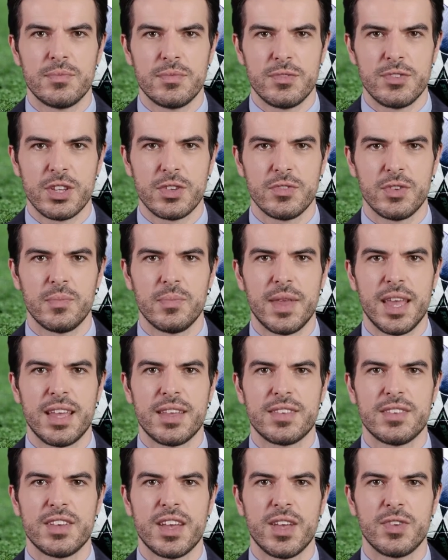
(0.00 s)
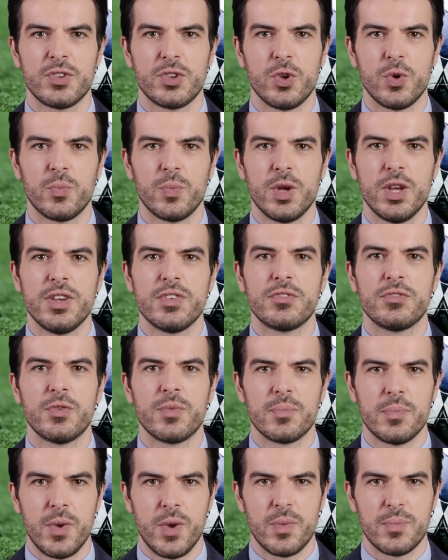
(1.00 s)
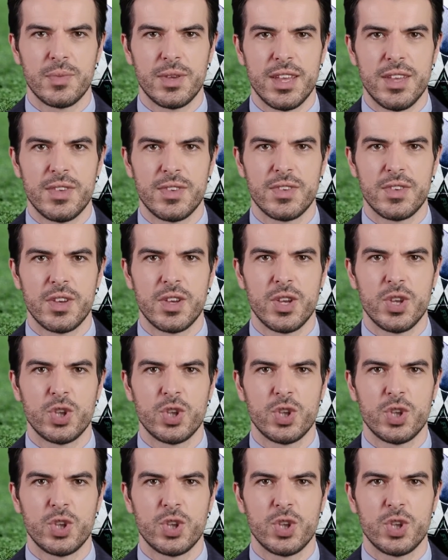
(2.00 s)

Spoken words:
FIFA banned South Korean football player